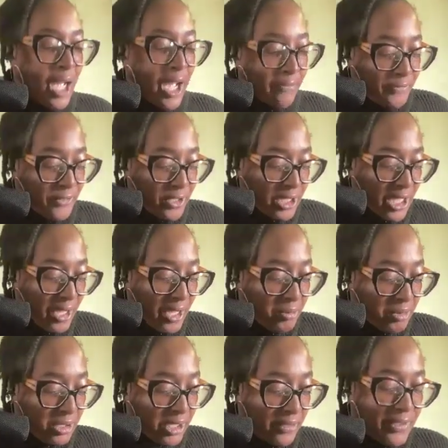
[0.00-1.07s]
I feel like
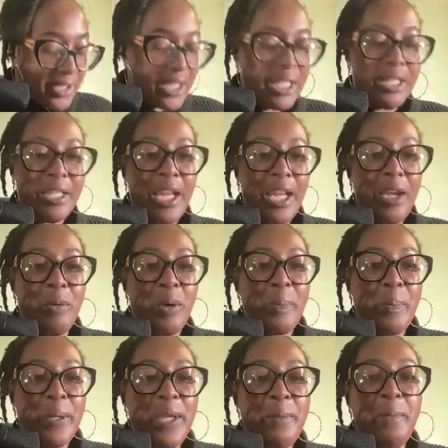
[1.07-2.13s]
we're living in a day
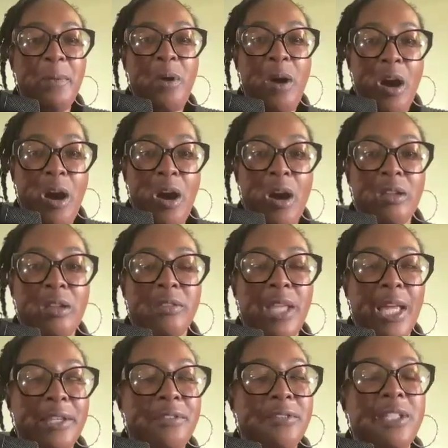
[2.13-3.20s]
where people are,
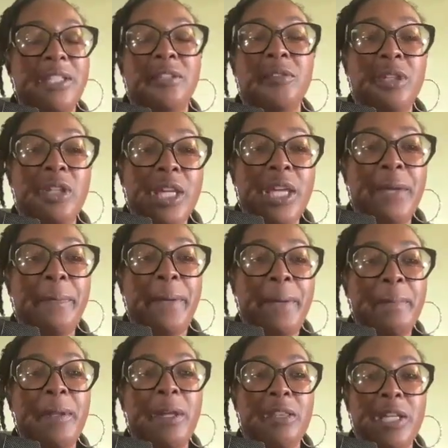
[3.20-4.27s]
like you said,
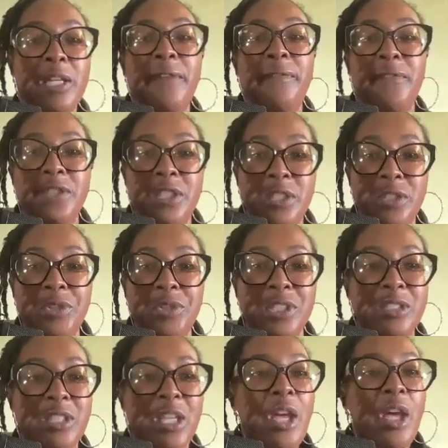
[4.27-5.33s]
people are looking for
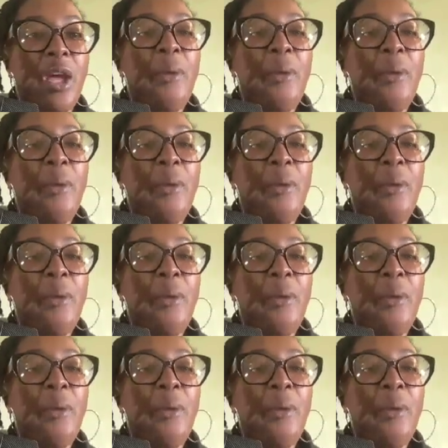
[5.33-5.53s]
solutions,